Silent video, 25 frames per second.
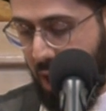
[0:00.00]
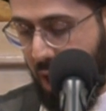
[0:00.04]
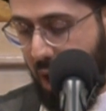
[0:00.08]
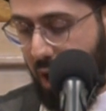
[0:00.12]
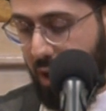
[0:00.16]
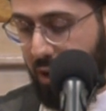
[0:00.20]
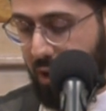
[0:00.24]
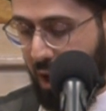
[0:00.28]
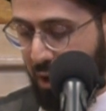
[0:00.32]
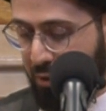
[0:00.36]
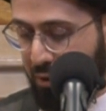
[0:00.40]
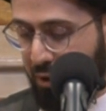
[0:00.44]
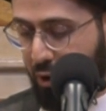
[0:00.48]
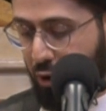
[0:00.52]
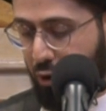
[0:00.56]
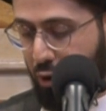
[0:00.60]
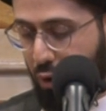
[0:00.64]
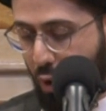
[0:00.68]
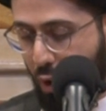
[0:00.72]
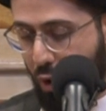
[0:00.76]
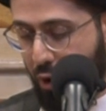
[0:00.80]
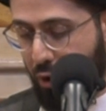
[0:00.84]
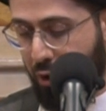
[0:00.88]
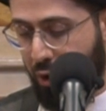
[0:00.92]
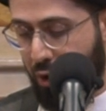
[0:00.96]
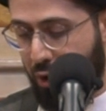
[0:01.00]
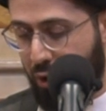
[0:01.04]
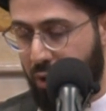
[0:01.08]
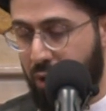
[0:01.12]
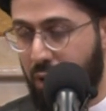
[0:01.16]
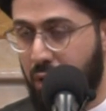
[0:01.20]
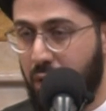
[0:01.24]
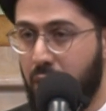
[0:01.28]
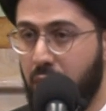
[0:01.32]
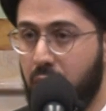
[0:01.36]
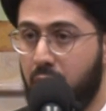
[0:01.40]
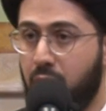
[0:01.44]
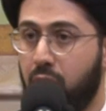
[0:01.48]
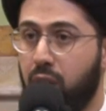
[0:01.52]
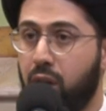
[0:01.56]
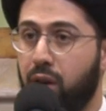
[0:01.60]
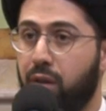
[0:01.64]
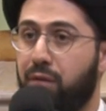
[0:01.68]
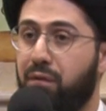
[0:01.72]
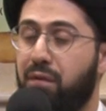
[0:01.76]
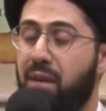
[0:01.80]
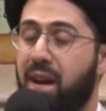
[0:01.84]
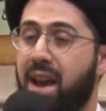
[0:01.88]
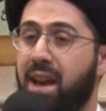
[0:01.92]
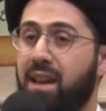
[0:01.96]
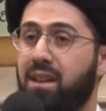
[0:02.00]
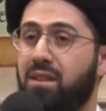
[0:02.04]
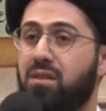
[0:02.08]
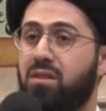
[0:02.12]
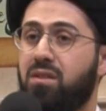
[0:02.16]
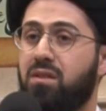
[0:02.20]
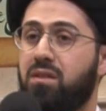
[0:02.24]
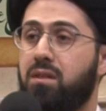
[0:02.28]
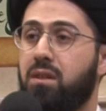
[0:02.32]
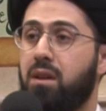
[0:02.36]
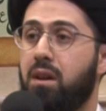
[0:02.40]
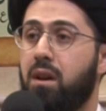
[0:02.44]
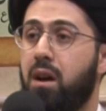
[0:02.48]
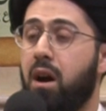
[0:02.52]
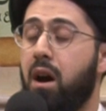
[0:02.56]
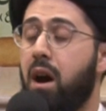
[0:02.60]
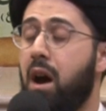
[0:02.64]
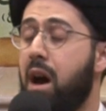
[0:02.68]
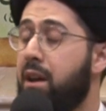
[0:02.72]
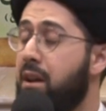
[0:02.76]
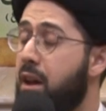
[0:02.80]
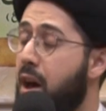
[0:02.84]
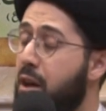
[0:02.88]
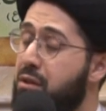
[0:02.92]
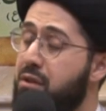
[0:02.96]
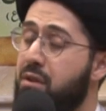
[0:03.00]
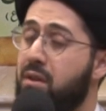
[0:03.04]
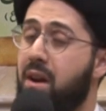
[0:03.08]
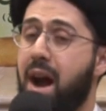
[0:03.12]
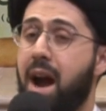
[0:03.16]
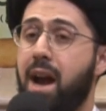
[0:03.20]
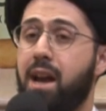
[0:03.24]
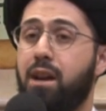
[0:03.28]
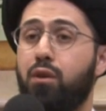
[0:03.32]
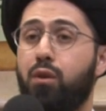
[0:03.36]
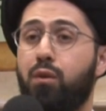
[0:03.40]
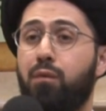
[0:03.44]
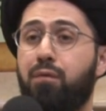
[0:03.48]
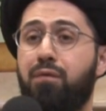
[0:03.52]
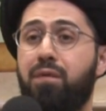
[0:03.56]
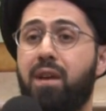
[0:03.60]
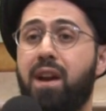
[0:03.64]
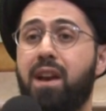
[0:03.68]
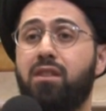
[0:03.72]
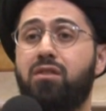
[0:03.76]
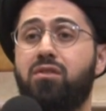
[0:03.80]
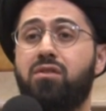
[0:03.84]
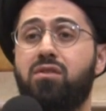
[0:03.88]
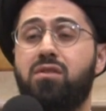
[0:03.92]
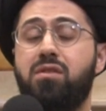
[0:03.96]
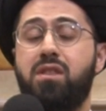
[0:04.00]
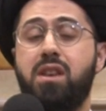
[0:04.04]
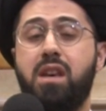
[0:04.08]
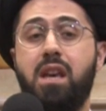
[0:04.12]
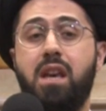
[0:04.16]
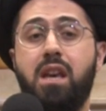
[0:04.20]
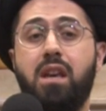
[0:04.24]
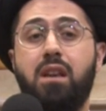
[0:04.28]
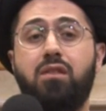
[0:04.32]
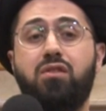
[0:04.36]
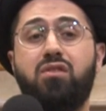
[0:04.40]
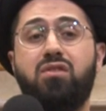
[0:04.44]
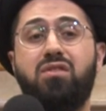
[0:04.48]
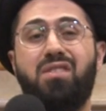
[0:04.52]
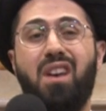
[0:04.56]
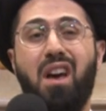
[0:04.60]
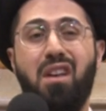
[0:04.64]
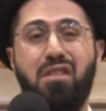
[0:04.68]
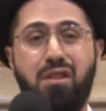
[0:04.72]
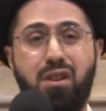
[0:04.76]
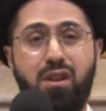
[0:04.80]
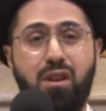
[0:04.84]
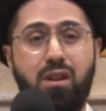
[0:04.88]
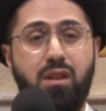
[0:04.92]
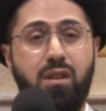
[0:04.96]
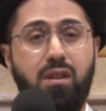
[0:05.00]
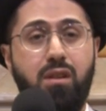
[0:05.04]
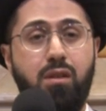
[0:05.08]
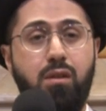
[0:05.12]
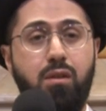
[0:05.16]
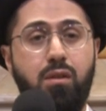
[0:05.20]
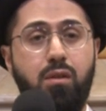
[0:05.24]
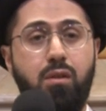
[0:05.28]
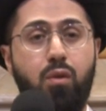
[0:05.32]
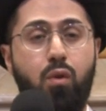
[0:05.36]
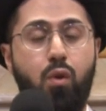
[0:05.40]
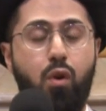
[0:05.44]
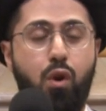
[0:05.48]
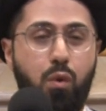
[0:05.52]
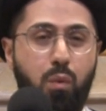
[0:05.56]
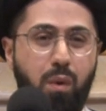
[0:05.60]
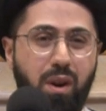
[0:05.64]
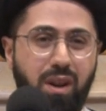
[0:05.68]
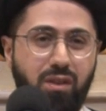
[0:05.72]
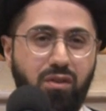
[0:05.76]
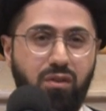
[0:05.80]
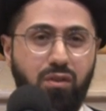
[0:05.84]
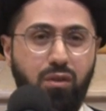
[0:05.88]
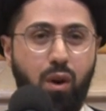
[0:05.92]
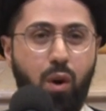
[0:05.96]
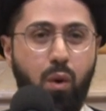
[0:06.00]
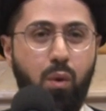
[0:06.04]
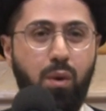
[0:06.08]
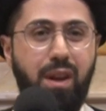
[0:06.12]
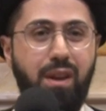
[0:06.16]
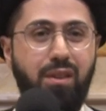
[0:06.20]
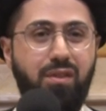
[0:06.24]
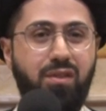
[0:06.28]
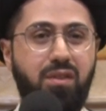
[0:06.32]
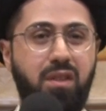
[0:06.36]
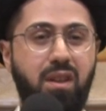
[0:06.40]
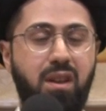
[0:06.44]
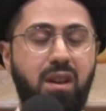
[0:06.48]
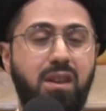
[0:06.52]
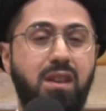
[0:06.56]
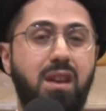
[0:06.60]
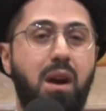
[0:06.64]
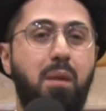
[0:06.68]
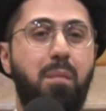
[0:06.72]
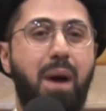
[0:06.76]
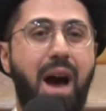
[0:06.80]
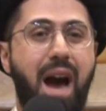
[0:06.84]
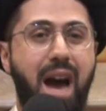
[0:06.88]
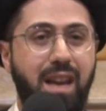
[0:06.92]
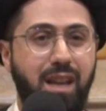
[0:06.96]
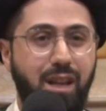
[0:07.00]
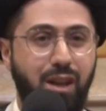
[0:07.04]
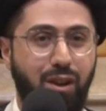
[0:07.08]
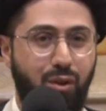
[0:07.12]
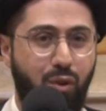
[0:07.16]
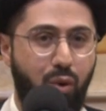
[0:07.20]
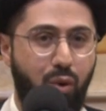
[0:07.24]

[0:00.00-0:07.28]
Another corner faced, uh, another idol faced the southern, or what is known as the Yamani